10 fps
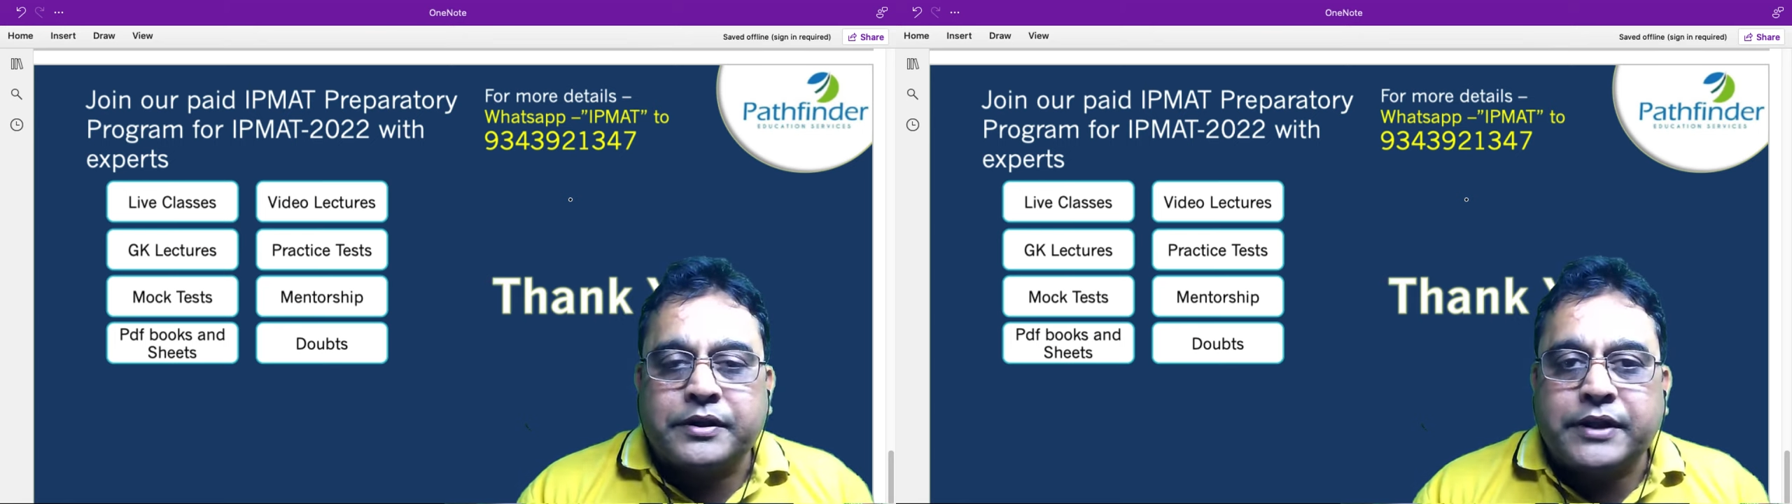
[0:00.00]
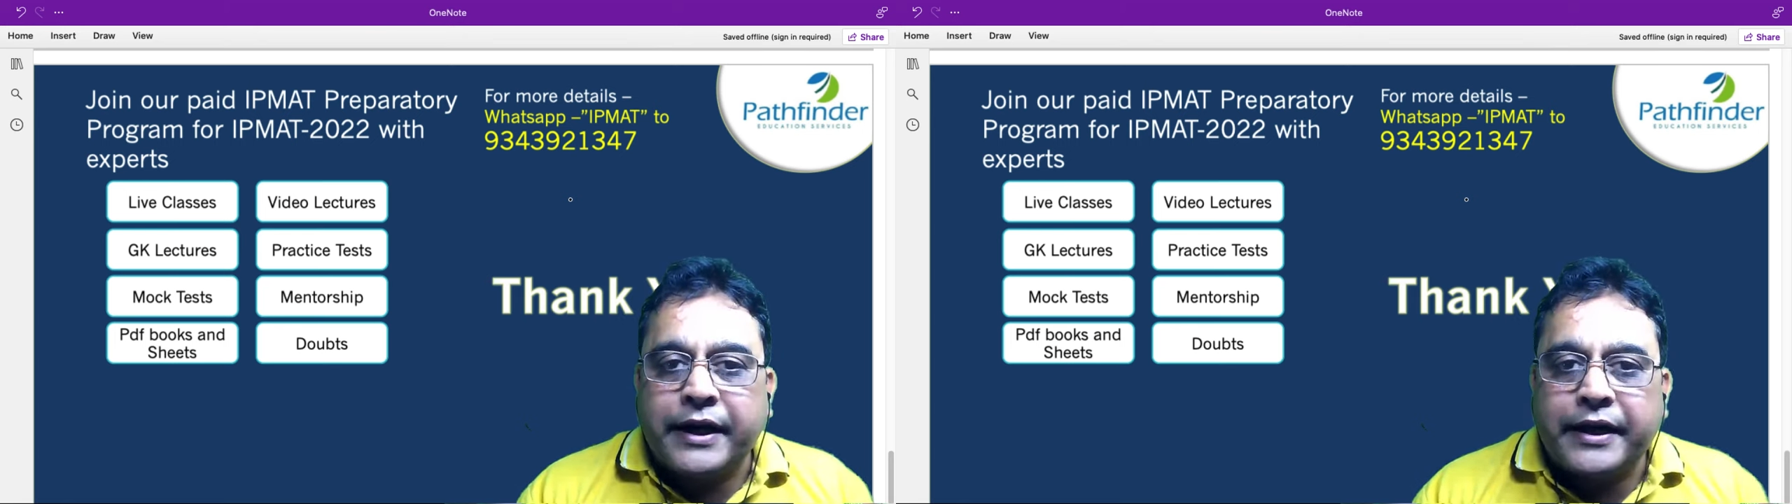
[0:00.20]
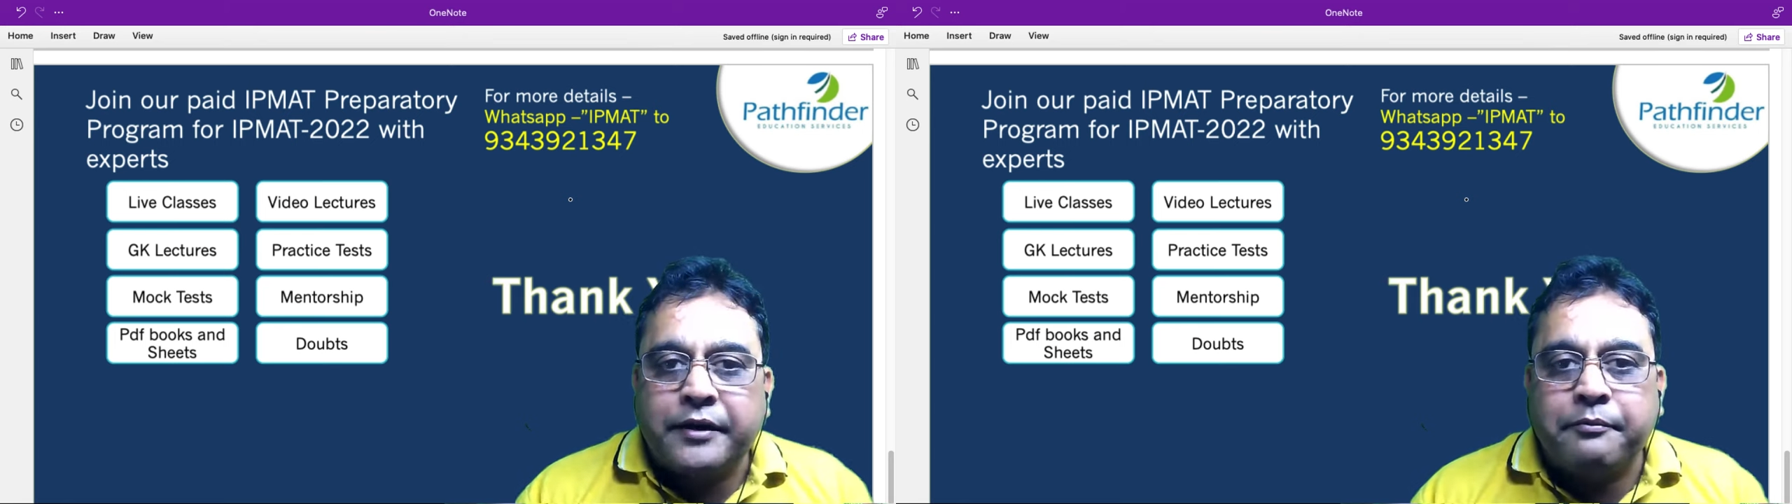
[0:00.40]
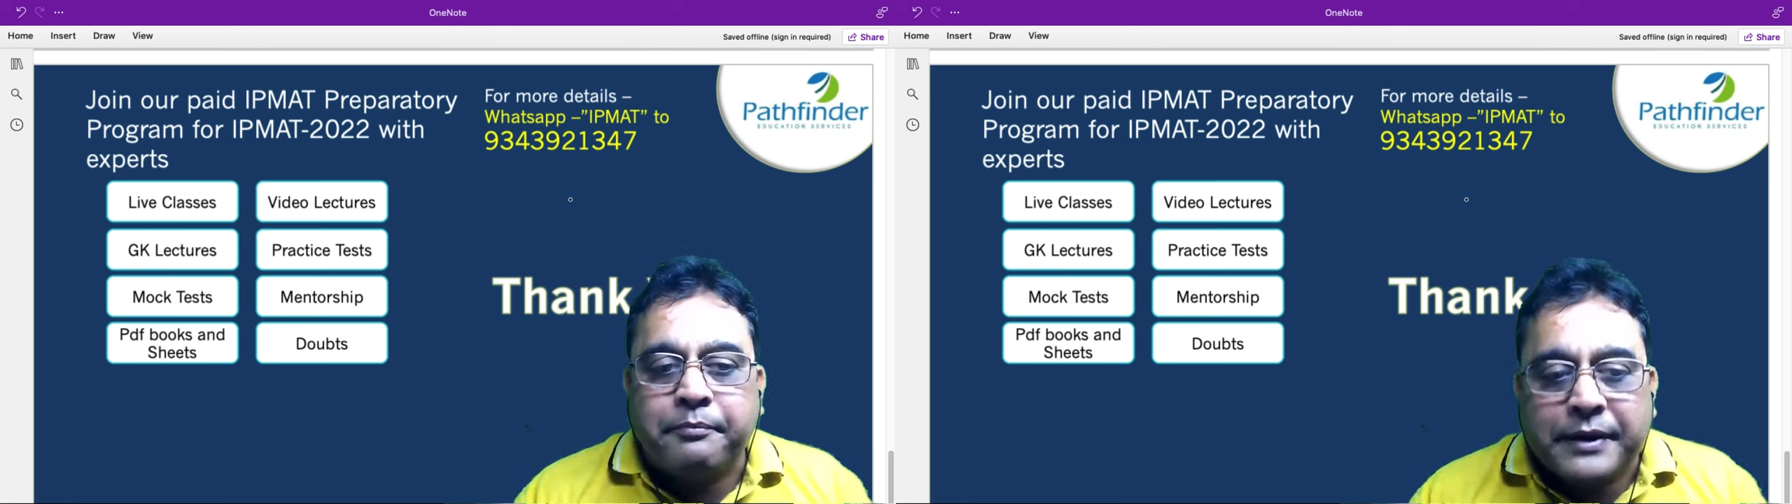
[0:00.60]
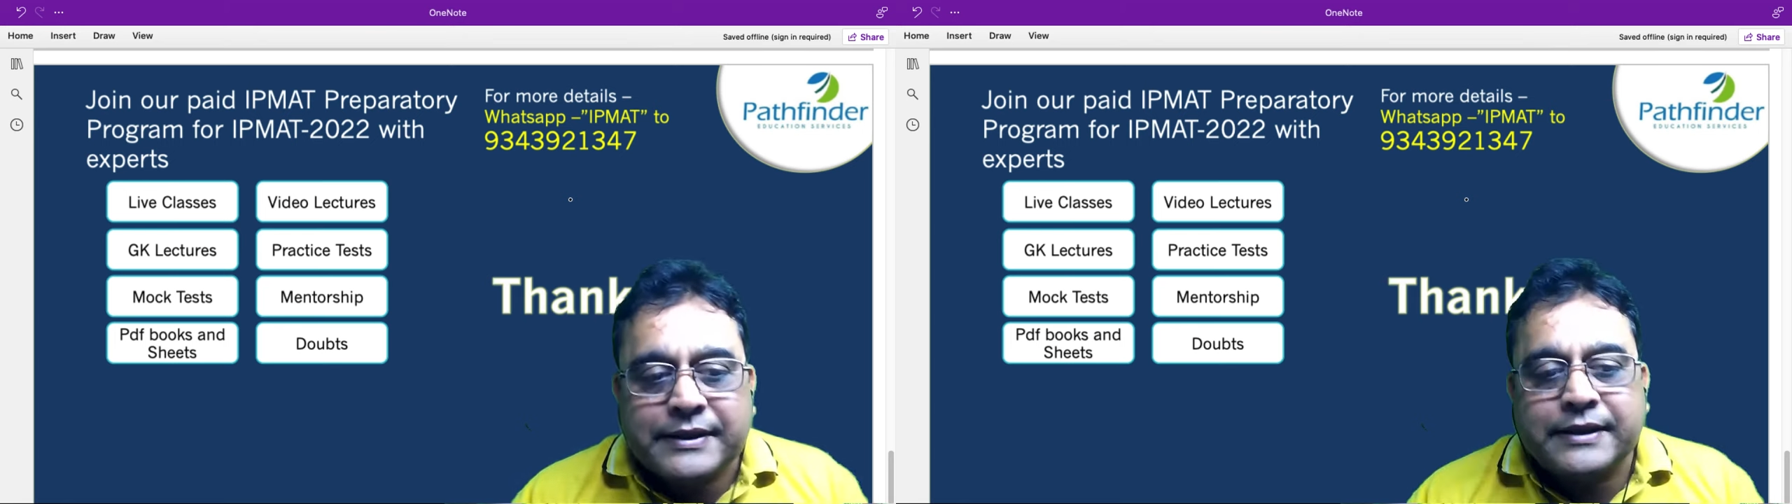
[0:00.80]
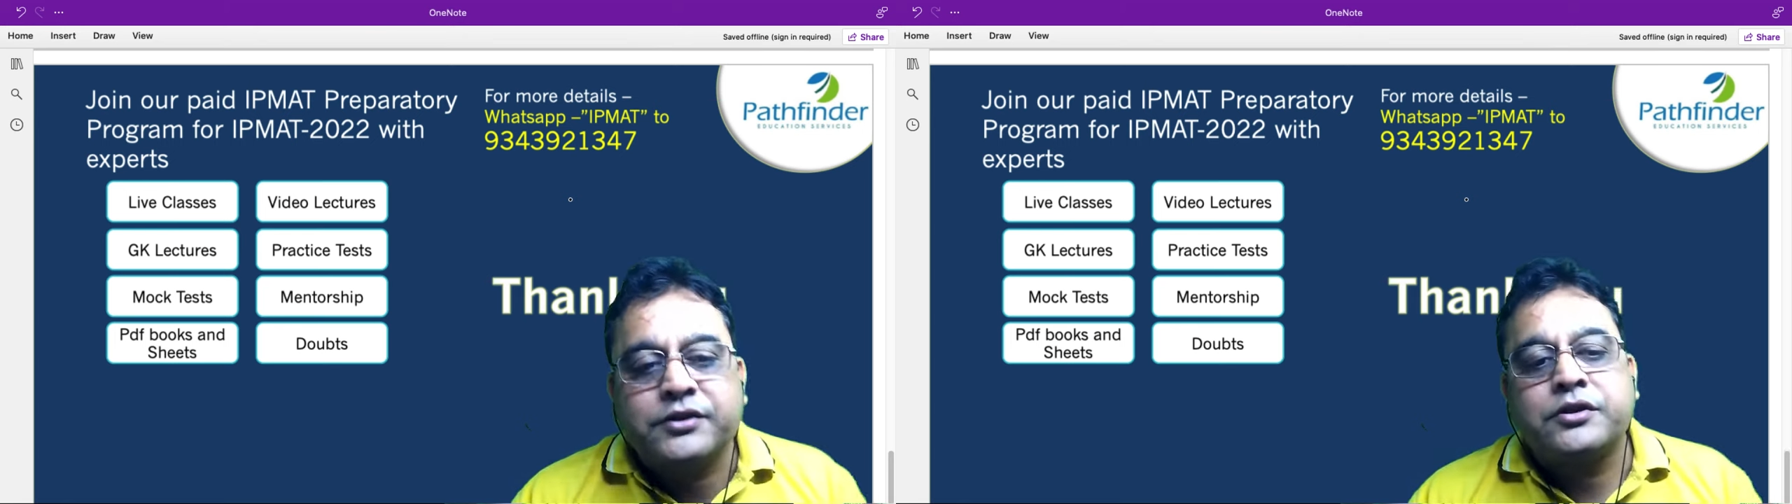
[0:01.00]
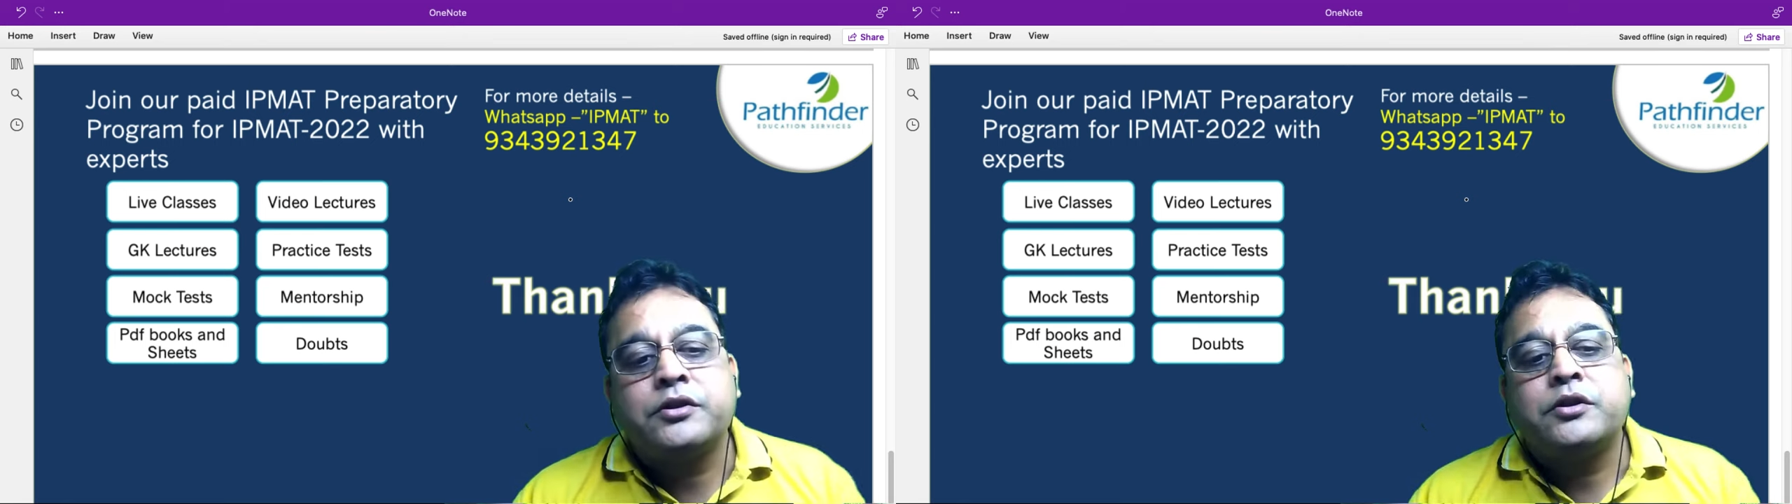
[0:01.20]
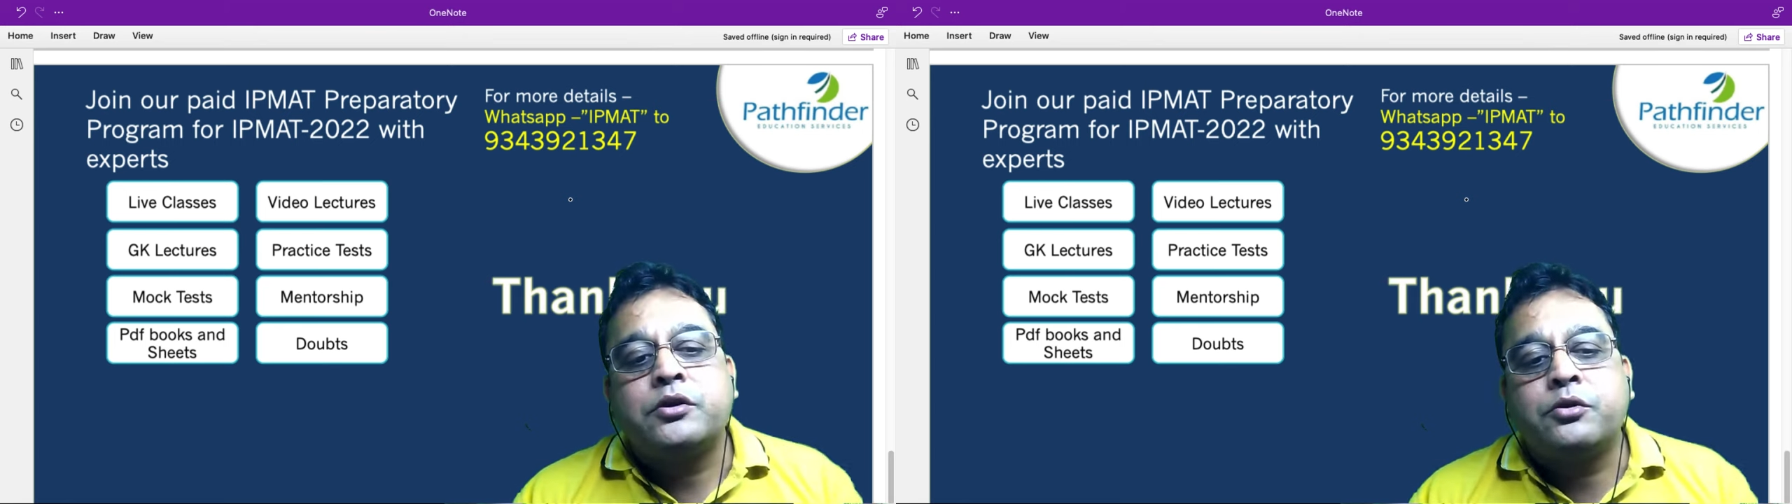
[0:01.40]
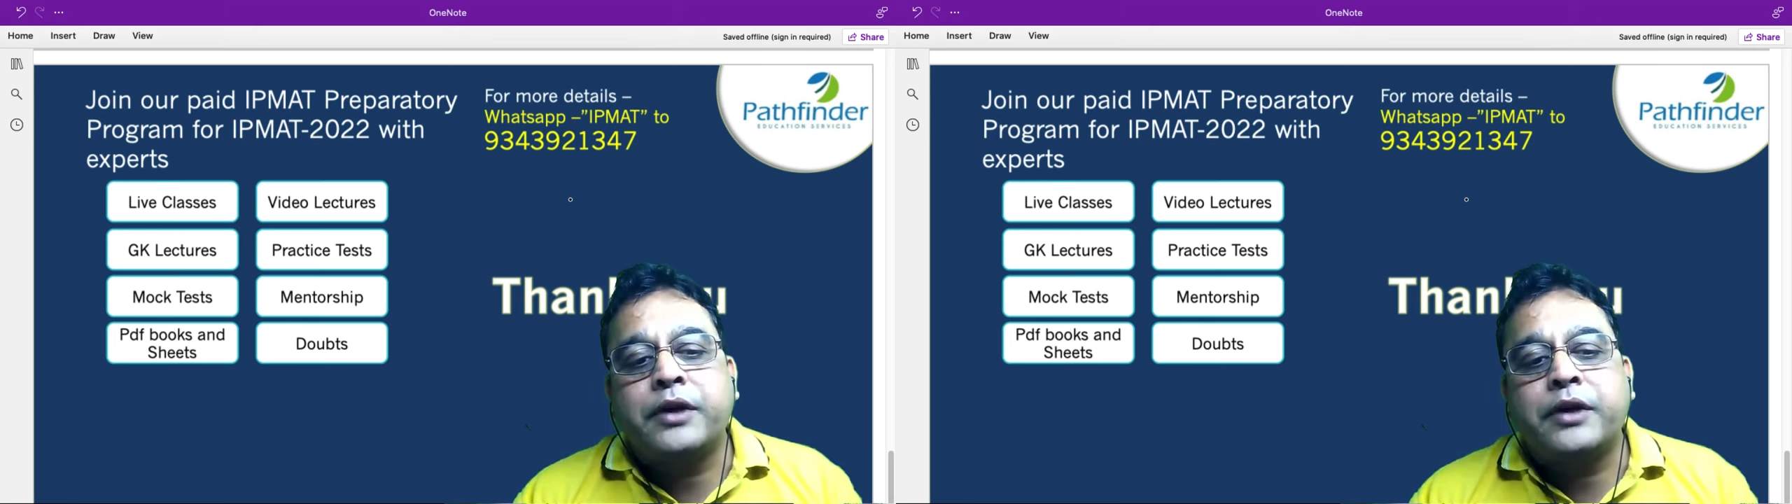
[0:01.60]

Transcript: sending a message to